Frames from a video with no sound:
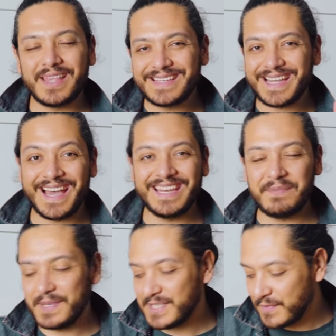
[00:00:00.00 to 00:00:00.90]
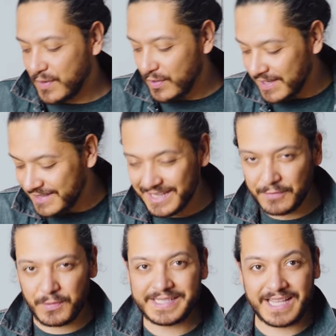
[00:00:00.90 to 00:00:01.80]
that tiny piece of garlic
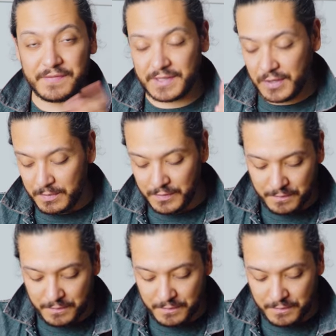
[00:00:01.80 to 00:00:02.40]
that we saved a couple